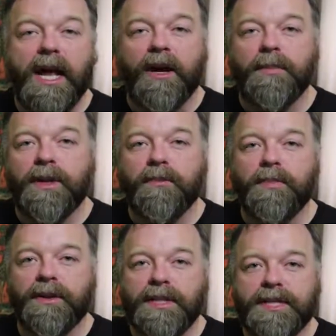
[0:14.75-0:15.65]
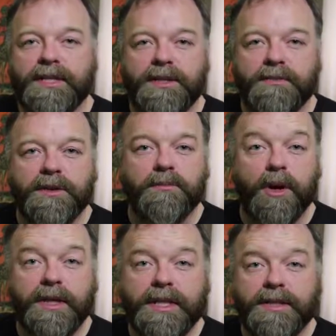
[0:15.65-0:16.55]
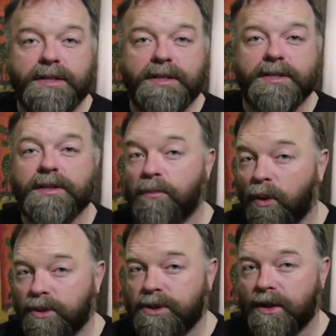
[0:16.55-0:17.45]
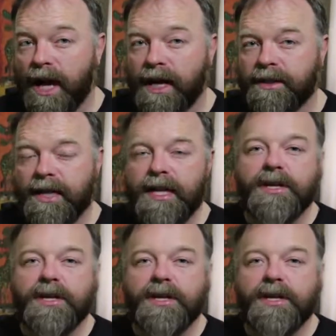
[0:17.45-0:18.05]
helping you build the systems and processes to support your art